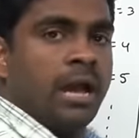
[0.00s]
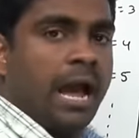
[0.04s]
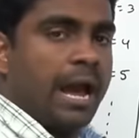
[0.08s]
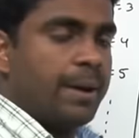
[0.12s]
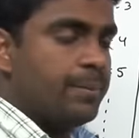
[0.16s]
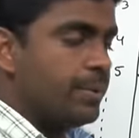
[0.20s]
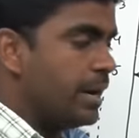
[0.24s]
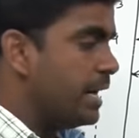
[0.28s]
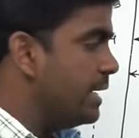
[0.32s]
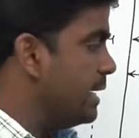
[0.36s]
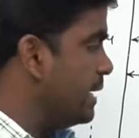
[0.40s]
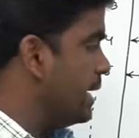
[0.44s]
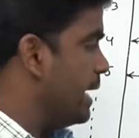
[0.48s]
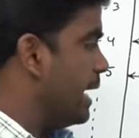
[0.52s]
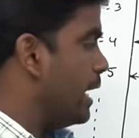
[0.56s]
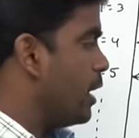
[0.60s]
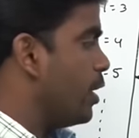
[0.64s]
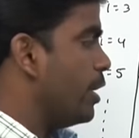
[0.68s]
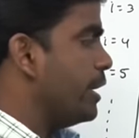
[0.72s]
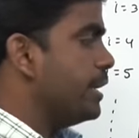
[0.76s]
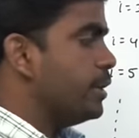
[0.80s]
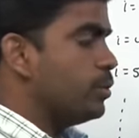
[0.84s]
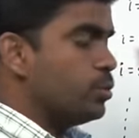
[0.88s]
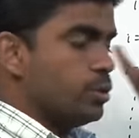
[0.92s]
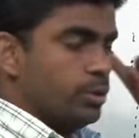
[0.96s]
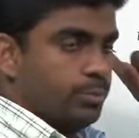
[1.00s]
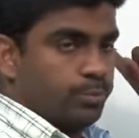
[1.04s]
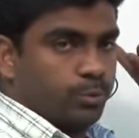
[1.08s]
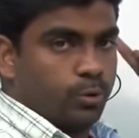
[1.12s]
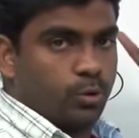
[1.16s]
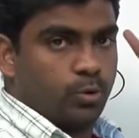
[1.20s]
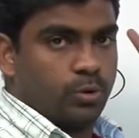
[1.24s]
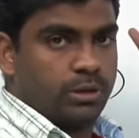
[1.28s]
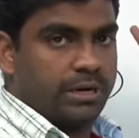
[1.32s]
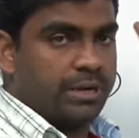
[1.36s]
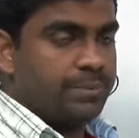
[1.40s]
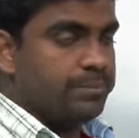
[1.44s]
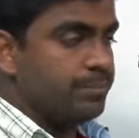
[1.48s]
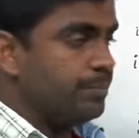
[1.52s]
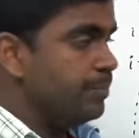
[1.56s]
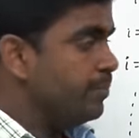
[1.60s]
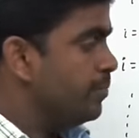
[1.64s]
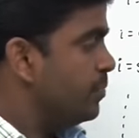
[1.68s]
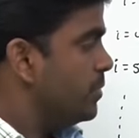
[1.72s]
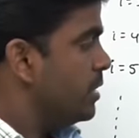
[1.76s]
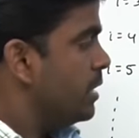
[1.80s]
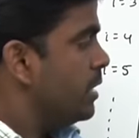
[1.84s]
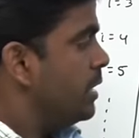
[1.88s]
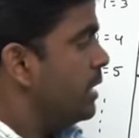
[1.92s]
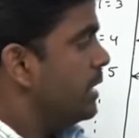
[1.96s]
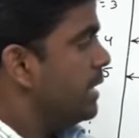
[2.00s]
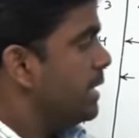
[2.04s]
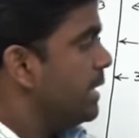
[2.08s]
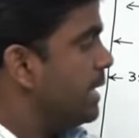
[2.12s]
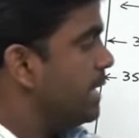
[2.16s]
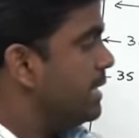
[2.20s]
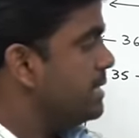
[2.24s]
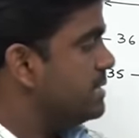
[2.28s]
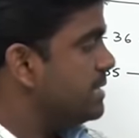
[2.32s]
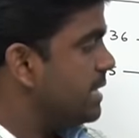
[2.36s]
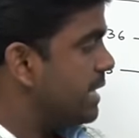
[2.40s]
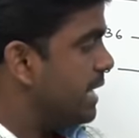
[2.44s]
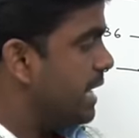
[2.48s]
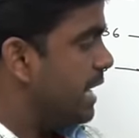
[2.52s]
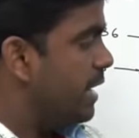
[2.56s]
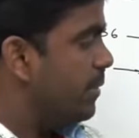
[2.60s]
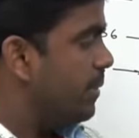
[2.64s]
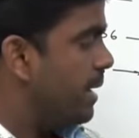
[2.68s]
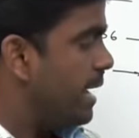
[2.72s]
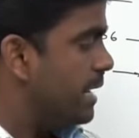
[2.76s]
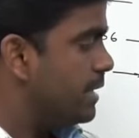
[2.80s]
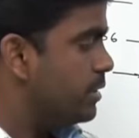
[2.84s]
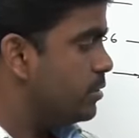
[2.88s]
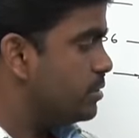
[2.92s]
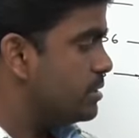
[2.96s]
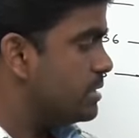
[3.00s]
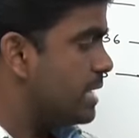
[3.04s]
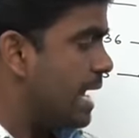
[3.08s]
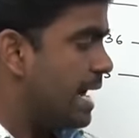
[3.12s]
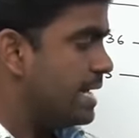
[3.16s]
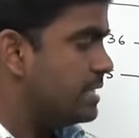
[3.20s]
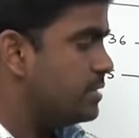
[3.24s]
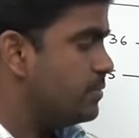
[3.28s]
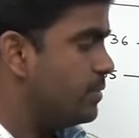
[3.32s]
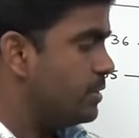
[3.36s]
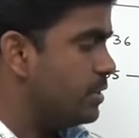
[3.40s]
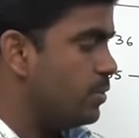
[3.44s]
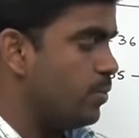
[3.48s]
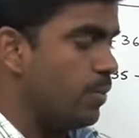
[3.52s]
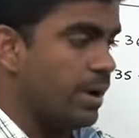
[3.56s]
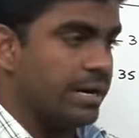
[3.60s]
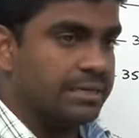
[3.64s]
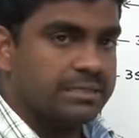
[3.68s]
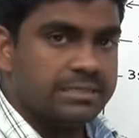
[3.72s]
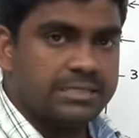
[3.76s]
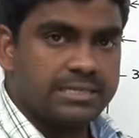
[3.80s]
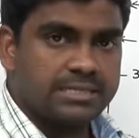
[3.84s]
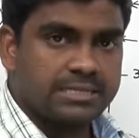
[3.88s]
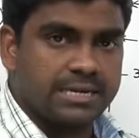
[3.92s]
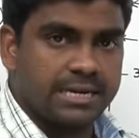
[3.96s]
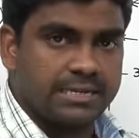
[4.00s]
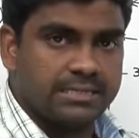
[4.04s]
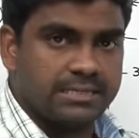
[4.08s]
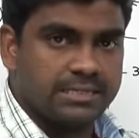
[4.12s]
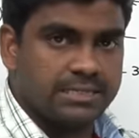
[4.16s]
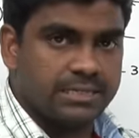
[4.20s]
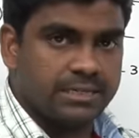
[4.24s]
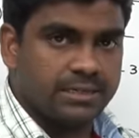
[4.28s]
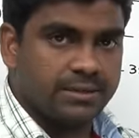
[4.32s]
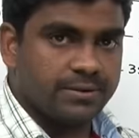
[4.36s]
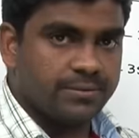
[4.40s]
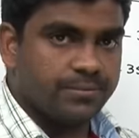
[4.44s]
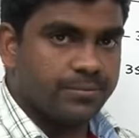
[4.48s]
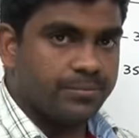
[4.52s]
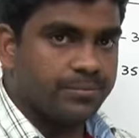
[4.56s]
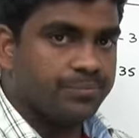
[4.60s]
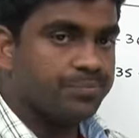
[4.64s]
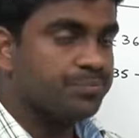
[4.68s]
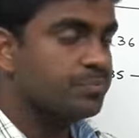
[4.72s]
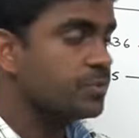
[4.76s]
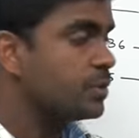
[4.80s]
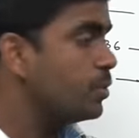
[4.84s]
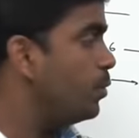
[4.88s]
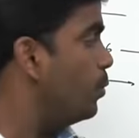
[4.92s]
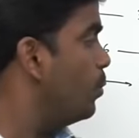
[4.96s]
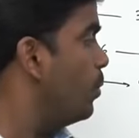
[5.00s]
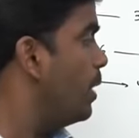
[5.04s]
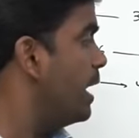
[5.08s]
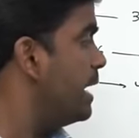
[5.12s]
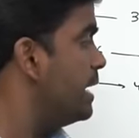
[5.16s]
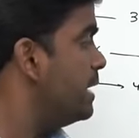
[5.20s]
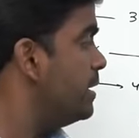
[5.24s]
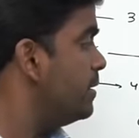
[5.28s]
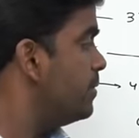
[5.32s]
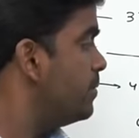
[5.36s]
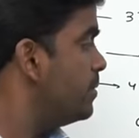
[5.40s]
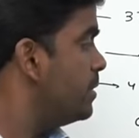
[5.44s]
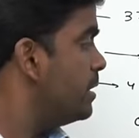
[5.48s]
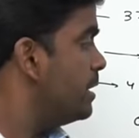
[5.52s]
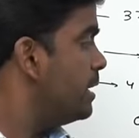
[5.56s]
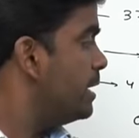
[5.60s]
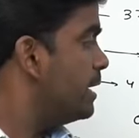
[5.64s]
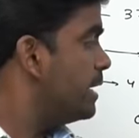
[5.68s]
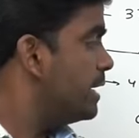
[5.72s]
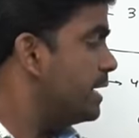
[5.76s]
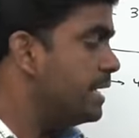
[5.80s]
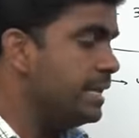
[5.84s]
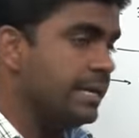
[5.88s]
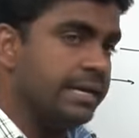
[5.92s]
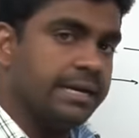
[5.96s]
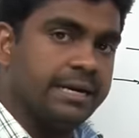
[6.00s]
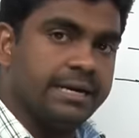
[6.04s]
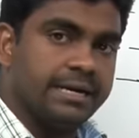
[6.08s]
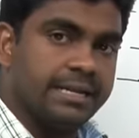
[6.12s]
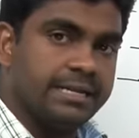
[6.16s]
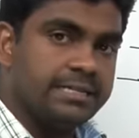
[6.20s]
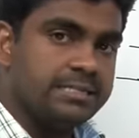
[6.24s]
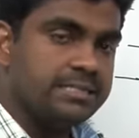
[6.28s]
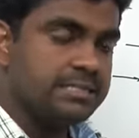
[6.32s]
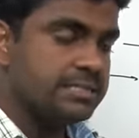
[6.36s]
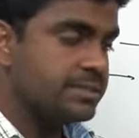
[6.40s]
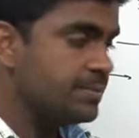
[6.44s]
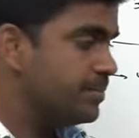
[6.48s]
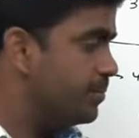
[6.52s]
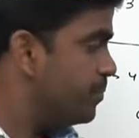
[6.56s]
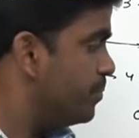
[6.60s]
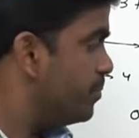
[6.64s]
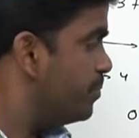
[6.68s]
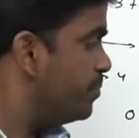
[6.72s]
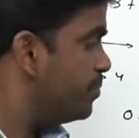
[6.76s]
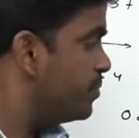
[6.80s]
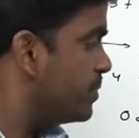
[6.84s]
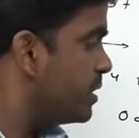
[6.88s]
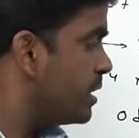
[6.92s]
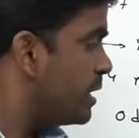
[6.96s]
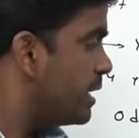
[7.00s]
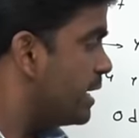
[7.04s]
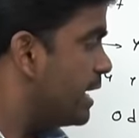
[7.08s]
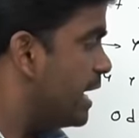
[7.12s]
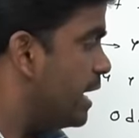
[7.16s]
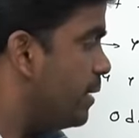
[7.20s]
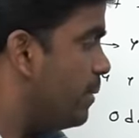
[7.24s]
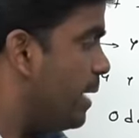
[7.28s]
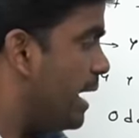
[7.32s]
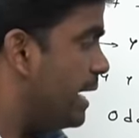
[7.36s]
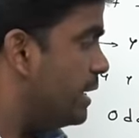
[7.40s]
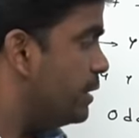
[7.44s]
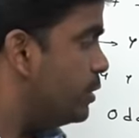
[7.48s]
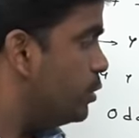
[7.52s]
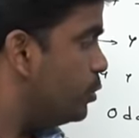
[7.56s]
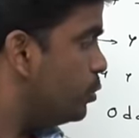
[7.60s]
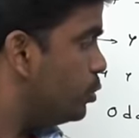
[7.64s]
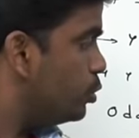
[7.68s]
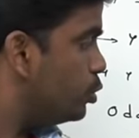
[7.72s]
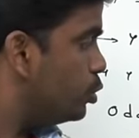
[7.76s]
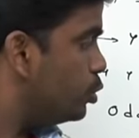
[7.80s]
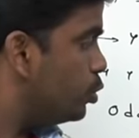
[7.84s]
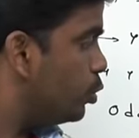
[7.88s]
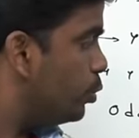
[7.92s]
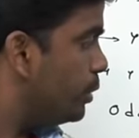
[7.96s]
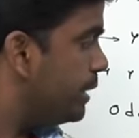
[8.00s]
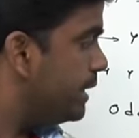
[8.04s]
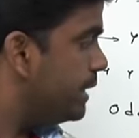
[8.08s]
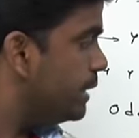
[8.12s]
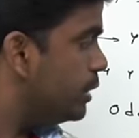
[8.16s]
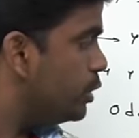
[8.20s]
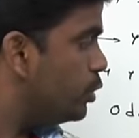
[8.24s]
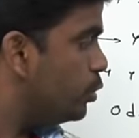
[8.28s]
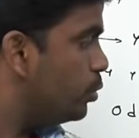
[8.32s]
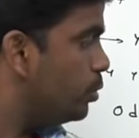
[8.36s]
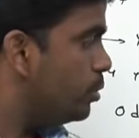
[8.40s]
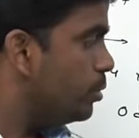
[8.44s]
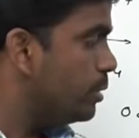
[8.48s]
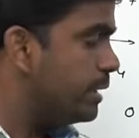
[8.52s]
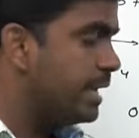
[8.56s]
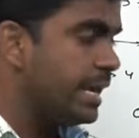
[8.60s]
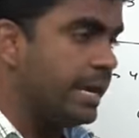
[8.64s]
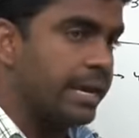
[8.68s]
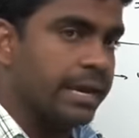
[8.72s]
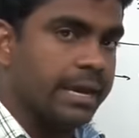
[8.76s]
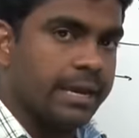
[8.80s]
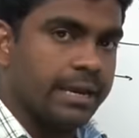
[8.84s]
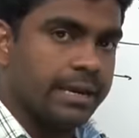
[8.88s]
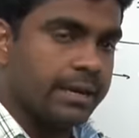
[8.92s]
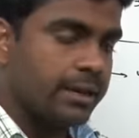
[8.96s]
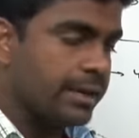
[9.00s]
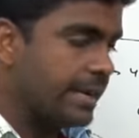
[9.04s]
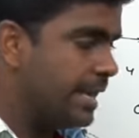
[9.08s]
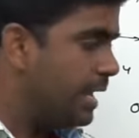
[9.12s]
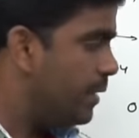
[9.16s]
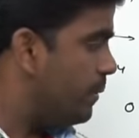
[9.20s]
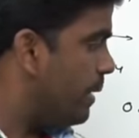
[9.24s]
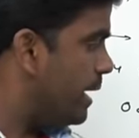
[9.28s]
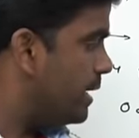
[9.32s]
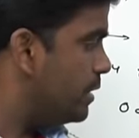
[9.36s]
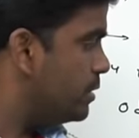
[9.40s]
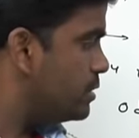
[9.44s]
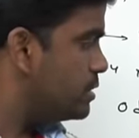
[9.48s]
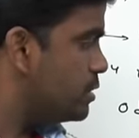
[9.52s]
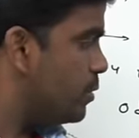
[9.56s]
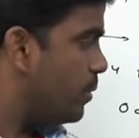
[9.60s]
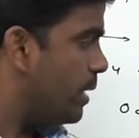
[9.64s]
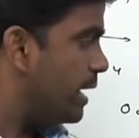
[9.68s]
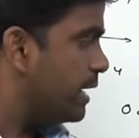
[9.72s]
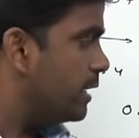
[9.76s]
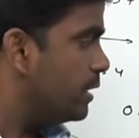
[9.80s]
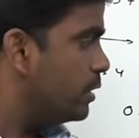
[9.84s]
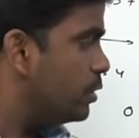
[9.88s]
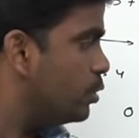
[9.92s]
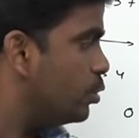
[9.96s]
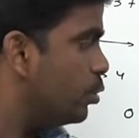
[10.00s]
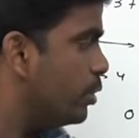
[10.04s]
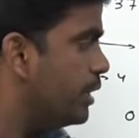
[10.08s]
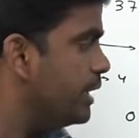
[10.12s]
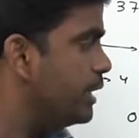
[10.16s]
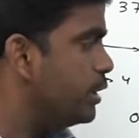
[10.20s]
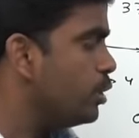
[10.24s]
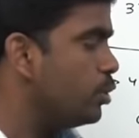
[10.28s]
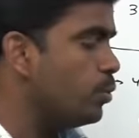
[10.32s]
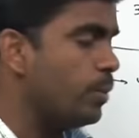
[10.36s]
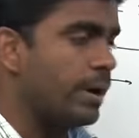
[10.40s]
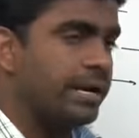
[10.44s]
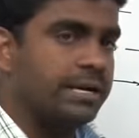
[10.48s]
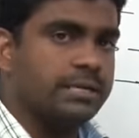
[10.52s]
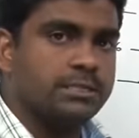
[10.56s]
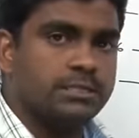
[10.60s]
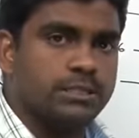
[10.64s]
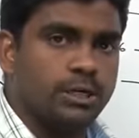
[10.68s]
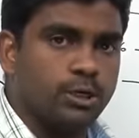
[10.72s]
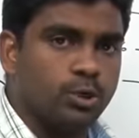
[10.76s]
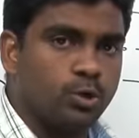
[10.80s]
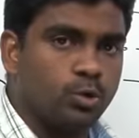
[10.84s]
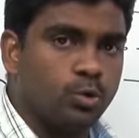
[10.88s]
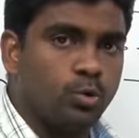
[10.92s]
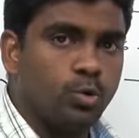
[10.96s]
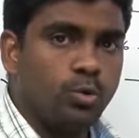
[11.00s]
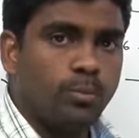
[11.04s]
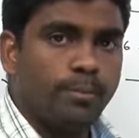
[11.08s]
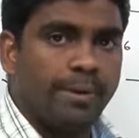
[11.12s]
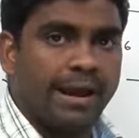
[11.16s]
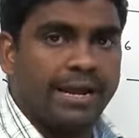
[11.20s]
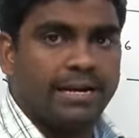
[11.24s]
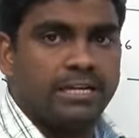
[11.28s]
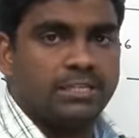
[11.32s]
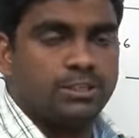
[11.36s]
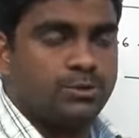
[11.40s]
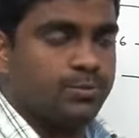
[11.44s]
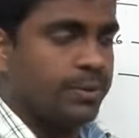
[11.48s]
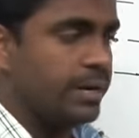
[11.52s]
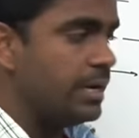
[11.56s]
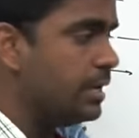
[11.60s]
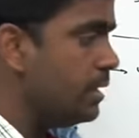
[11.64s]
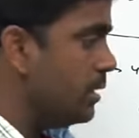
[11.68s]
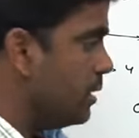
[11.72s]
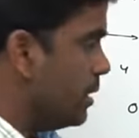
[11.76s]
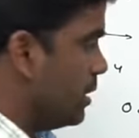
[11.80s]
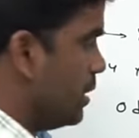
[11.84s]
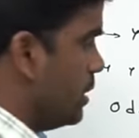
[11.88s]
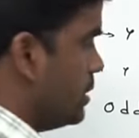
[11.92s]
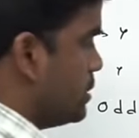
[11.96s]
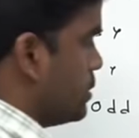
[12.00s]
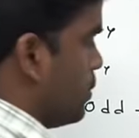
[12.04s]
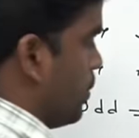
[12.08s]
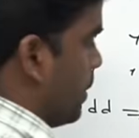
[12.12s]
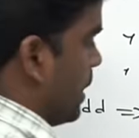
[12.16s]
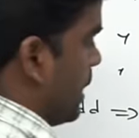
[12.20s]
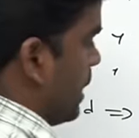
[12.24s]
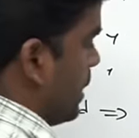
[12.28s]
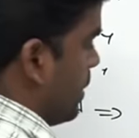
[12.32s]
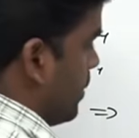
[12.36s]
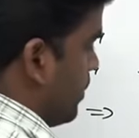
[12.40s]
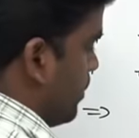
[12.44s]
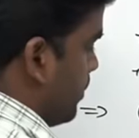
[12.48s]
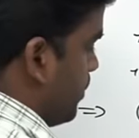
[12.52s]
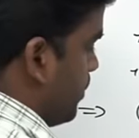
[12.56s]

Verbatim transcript: I am writing according to the program. Here it is a K value starts with a 1 just consider. 1 here it is k value 2 into k k value is a 1 2 into 1 is a 2 minus 1 is a 1